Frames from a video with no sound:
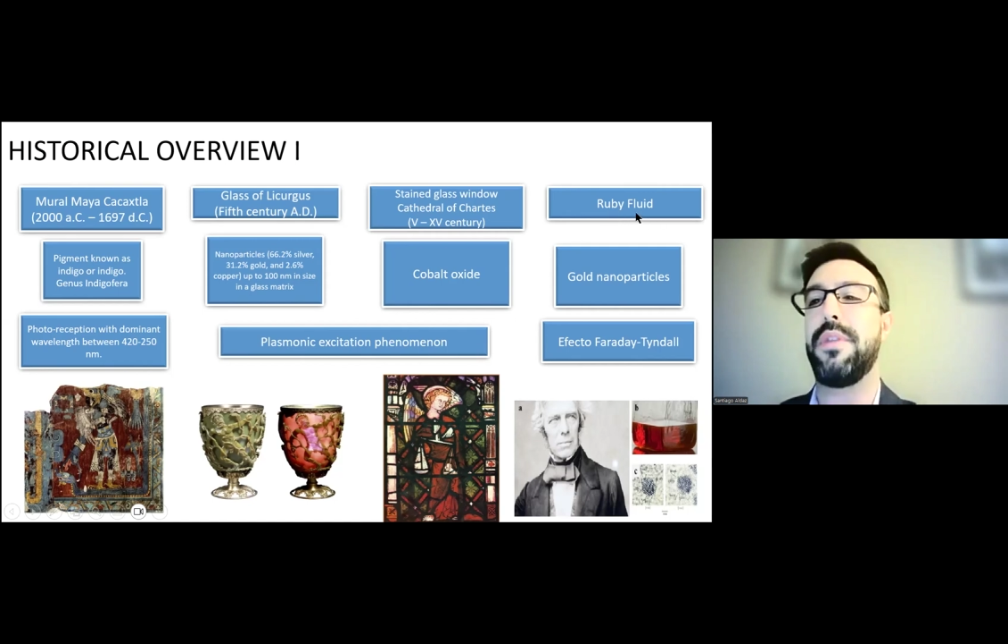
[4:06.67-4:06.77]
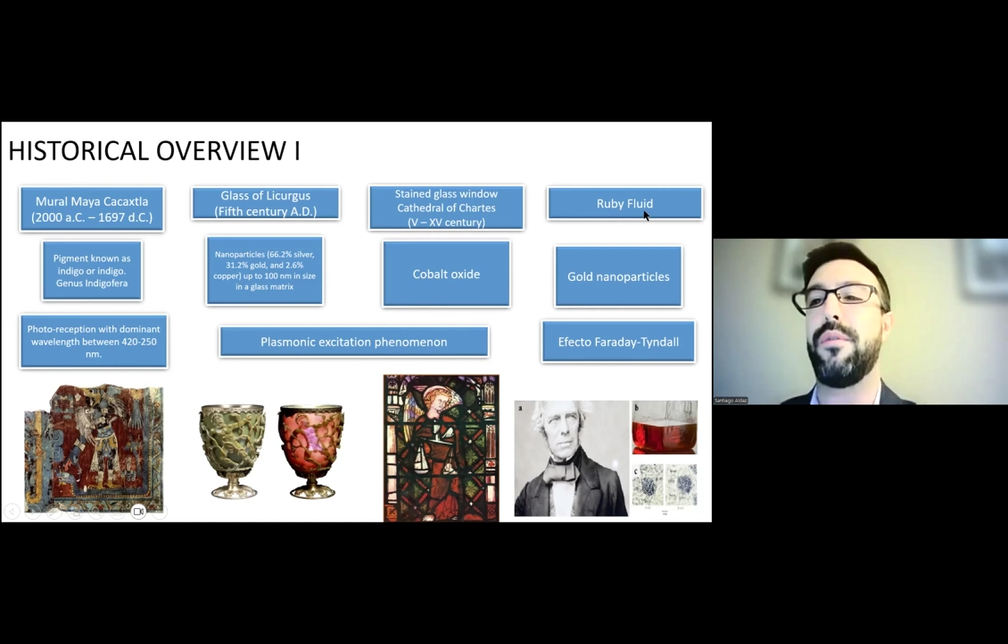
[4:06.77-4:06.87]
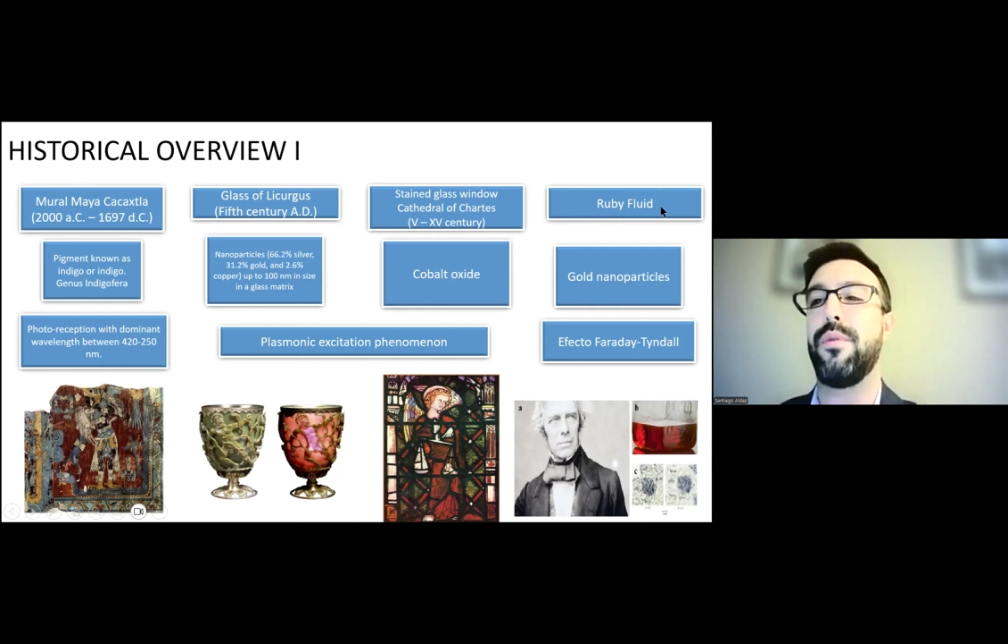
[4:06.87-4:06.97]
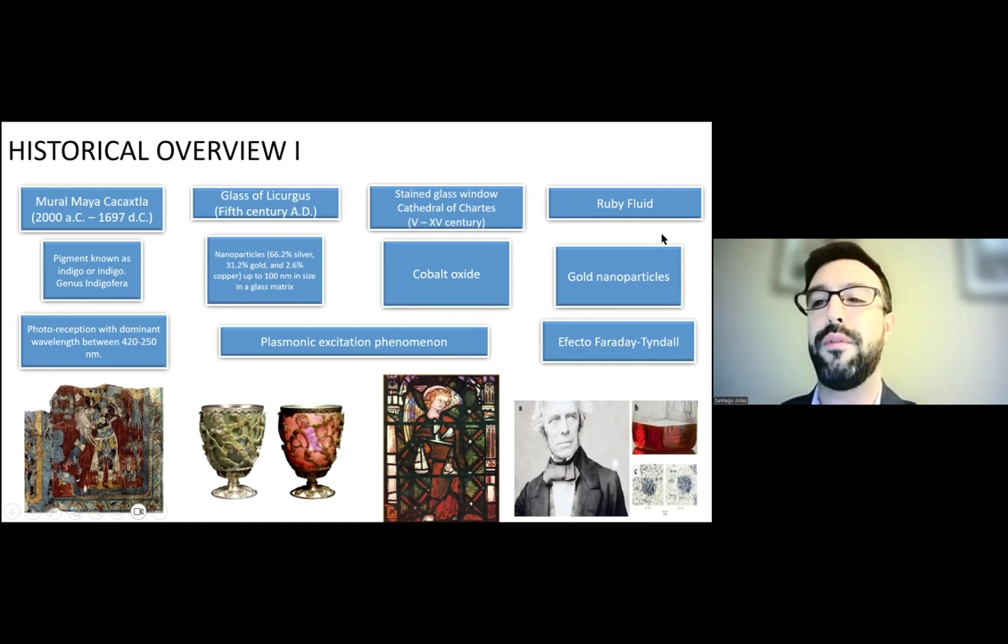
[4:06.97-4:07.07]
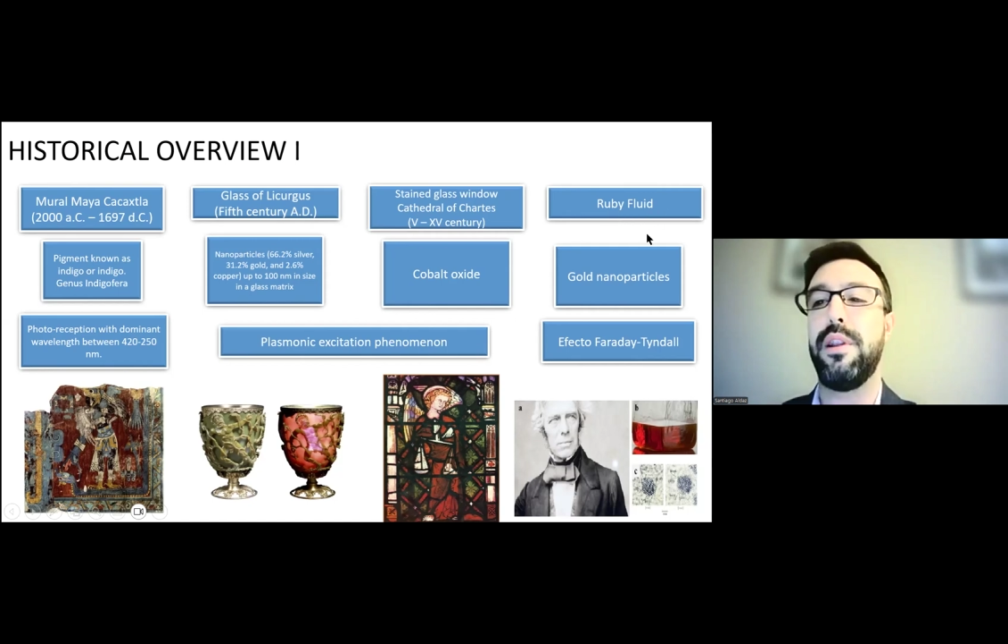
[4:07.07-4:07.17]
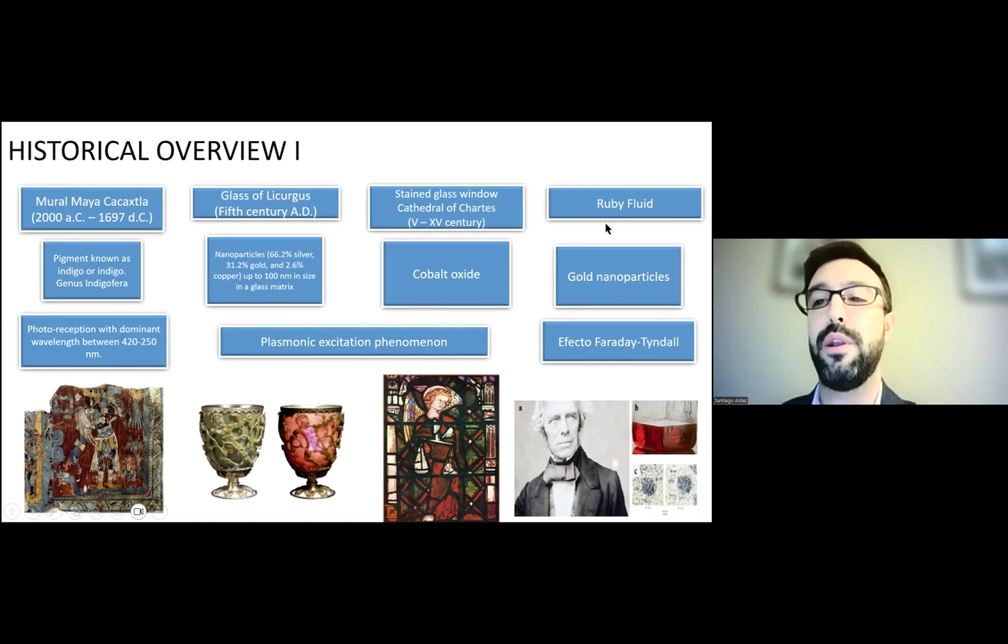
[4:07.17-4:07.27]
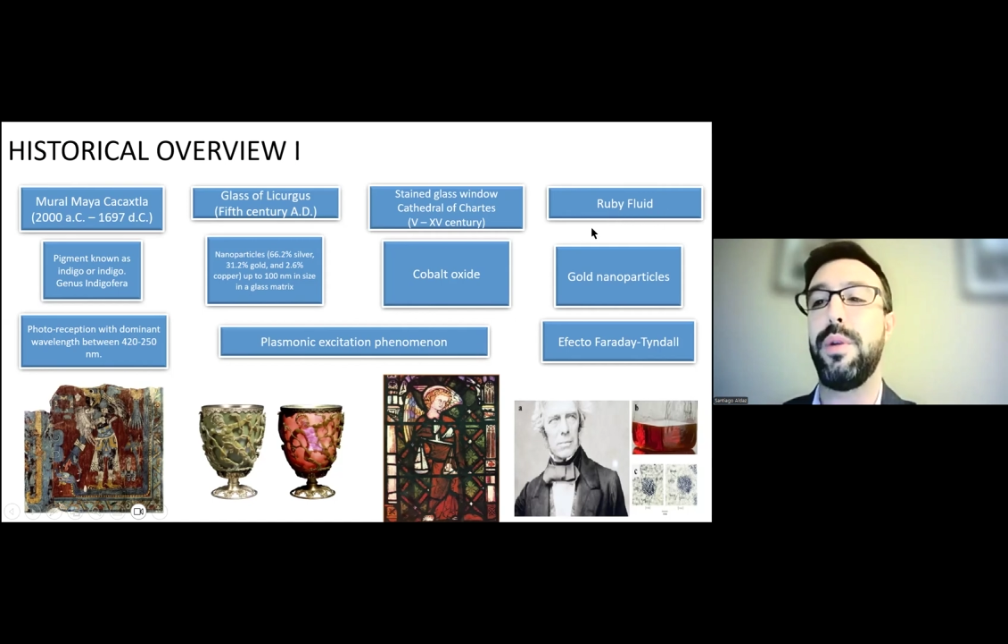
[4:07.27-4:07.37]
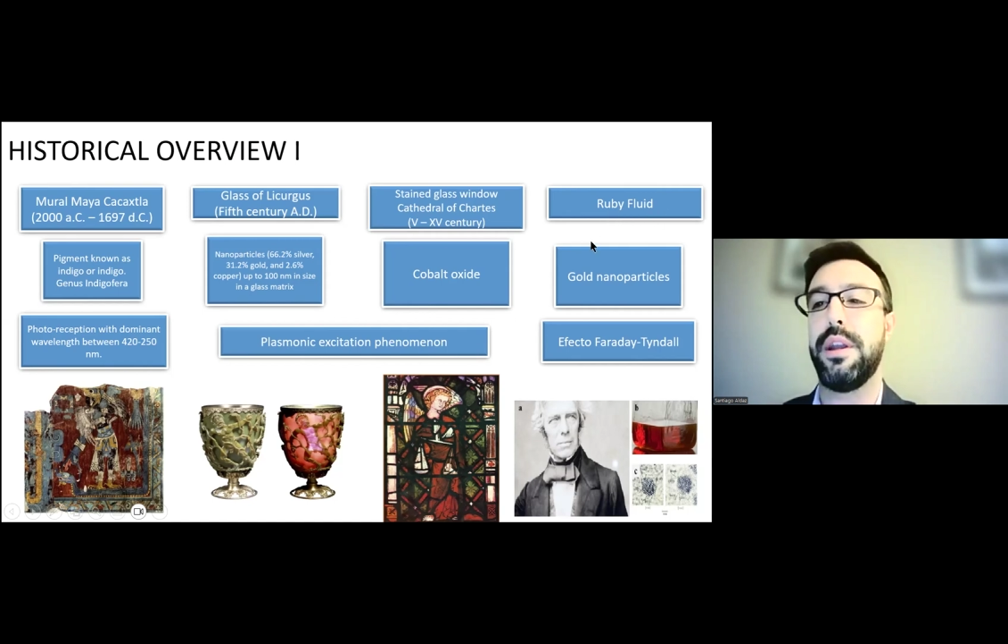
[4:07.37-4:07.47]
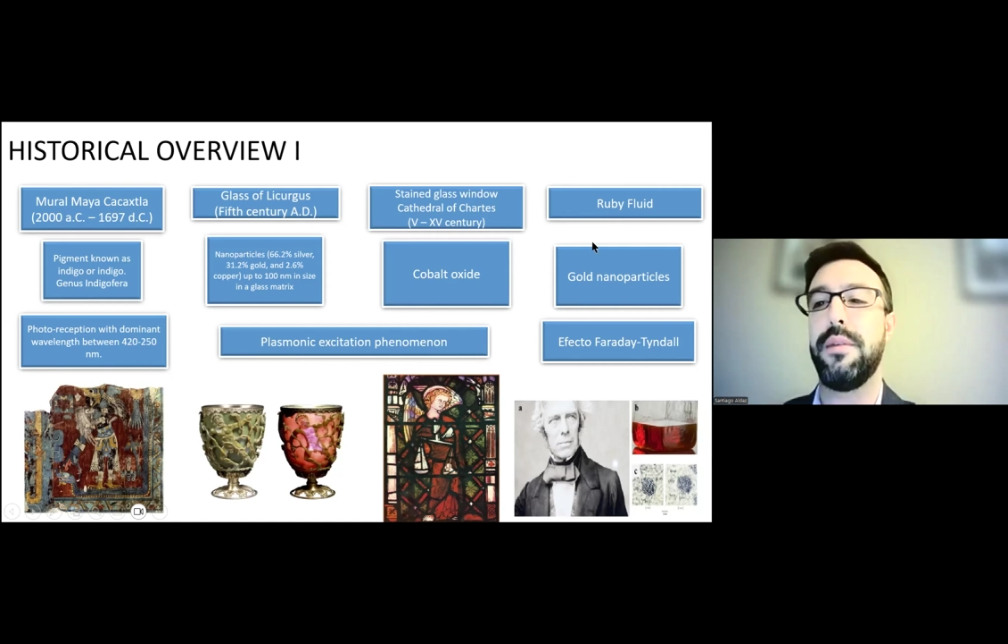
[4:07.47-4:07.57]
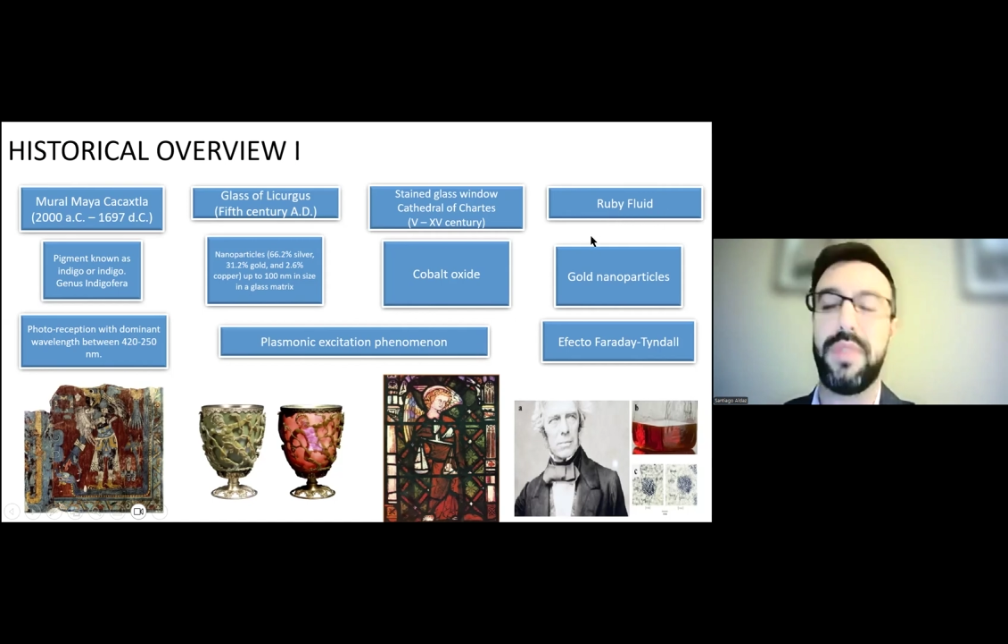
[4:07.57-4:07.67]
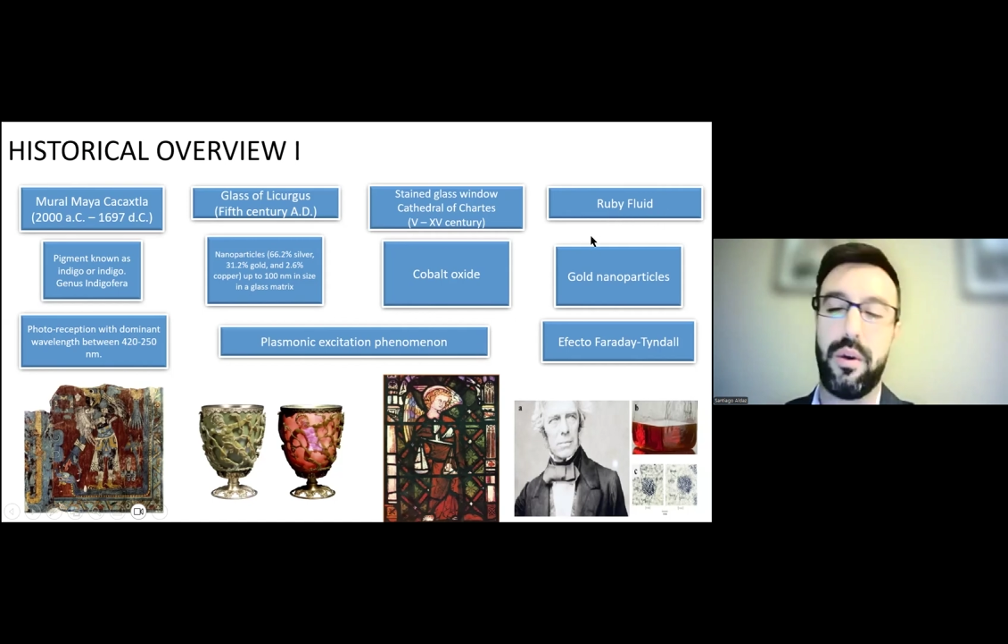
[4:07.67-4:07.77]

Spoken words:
the refluid,